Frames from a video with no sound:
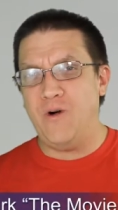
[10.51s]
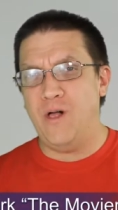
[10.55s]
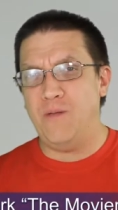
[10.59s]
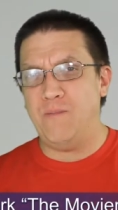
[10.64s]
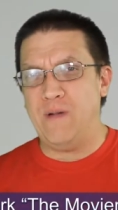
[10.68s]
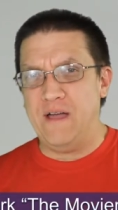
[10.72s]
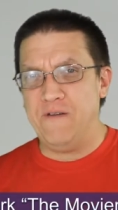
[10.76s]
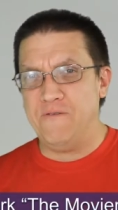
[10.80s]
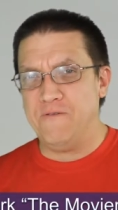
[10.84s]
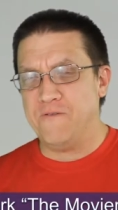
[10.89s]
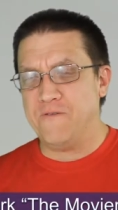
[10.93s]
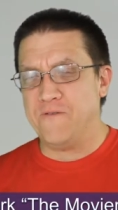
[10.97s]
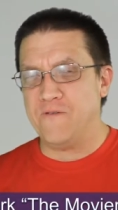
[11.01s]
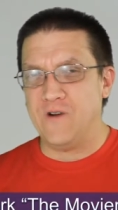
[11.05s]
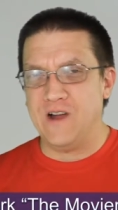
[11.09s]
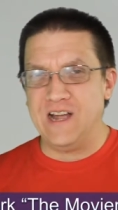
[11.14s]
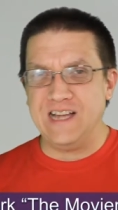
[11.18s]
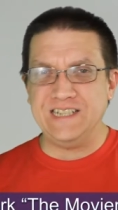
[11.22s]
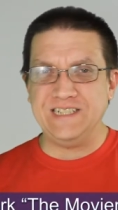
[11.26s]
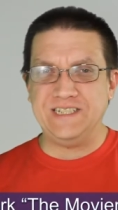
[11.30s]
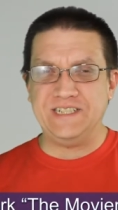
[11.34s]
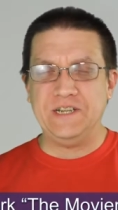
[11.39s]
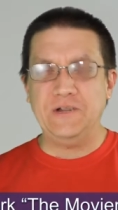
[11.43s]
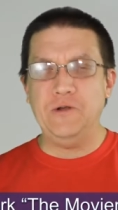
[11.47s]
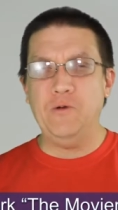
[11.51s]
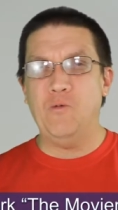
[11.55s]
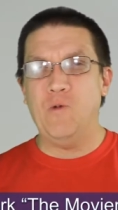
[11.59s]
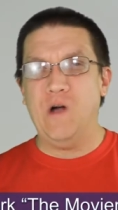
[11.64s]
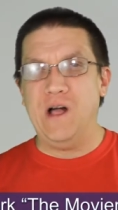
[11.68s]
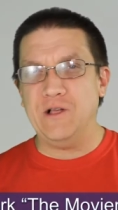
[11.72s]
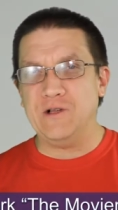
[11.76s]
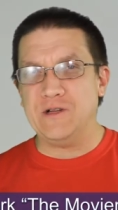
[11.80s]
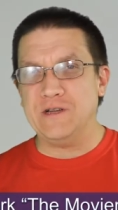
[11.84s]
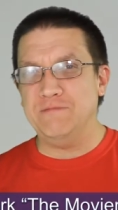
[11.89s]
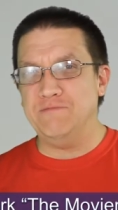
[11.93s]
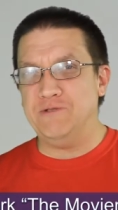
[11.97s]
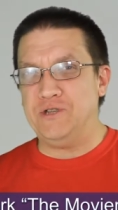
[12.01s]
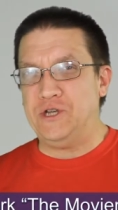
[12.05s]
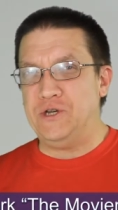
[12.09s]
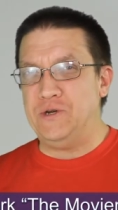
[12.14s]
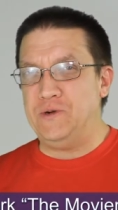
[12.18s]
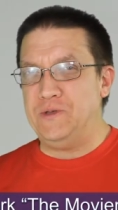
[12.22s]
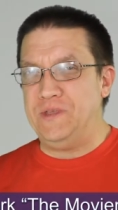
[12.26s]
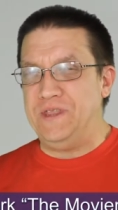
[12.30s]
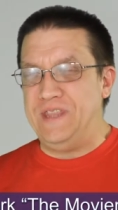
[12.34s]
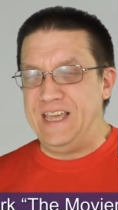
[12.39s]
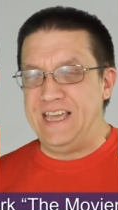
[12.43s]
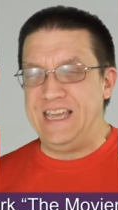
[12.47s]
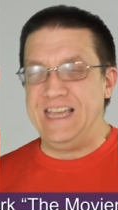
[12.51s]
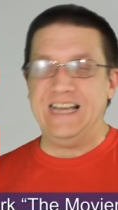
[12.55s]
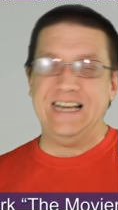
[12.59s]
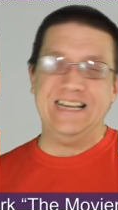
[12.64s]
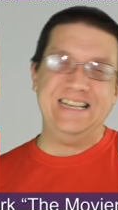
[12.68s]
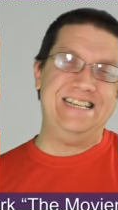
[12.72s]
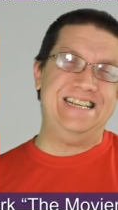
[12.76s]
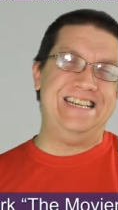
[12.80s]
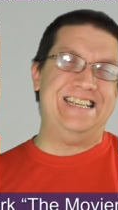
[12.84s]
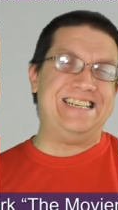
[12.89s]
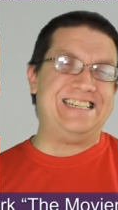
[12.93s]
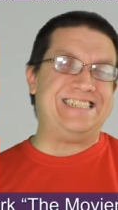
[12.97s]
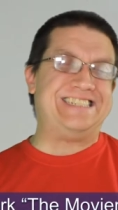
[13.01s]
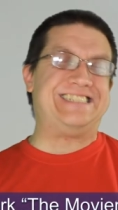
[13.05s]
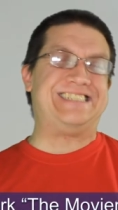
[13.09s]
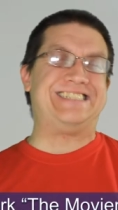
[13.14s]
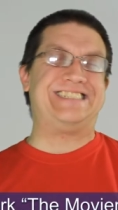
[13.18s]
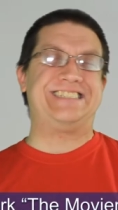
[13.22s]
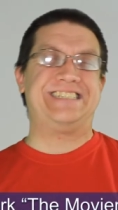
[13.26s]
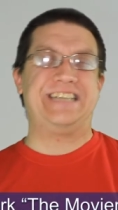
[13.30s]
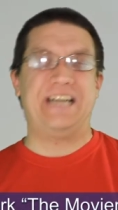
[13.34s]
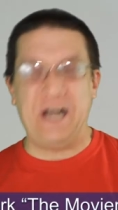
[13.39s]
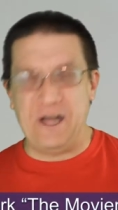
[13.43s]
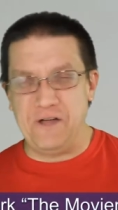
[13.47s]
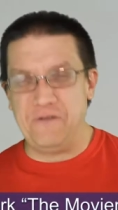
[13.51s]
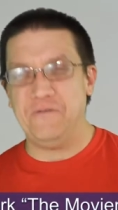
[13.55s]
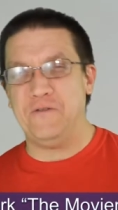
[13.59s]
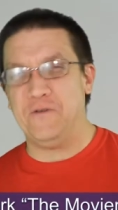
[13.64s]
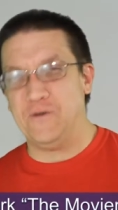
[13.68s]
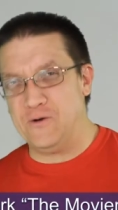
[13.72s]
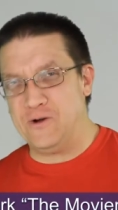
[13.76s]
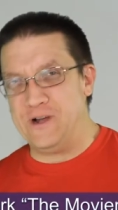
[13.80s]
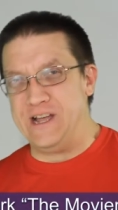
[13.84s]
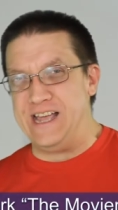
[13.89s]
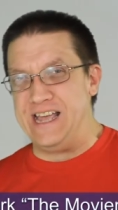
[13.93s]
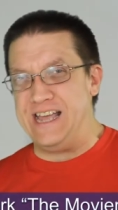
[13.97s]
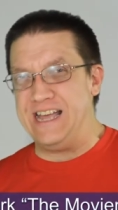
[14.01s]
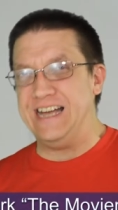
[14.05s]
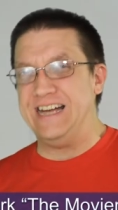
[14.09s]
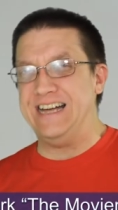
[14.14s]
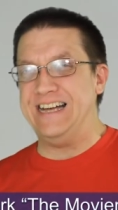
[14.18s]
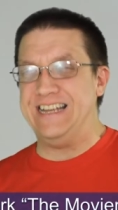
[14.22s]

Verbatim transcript: my friends, and welcome to the Diskovery